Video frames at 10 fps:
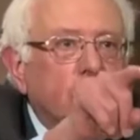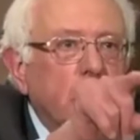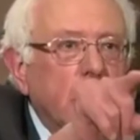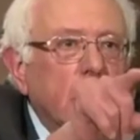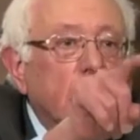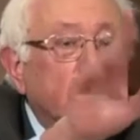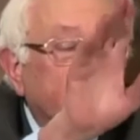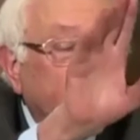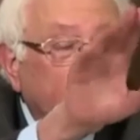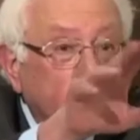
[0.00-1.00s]

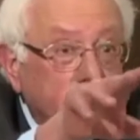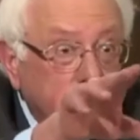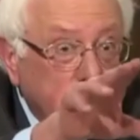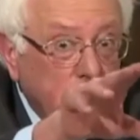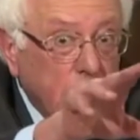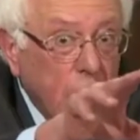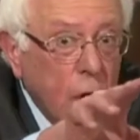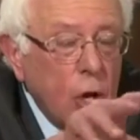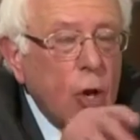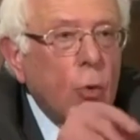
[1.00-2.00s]
Excuse me,
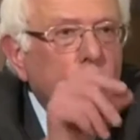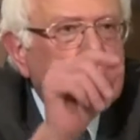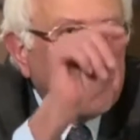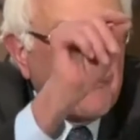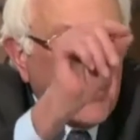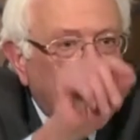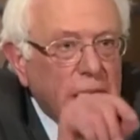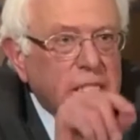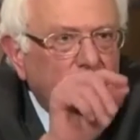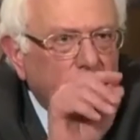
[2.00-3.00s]
which
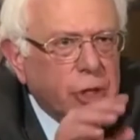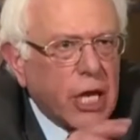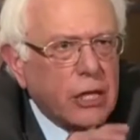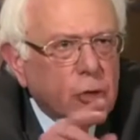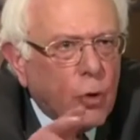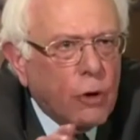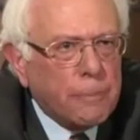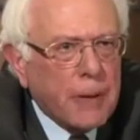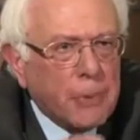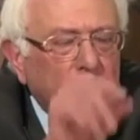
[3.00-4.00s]
provides health care to all
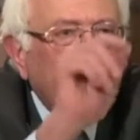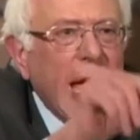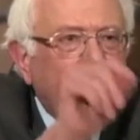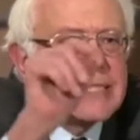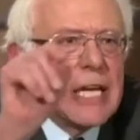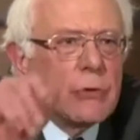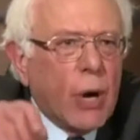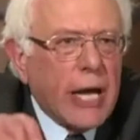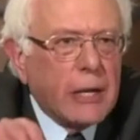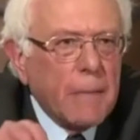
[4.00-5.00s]
people as a
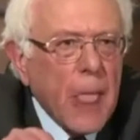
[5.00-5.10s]
right,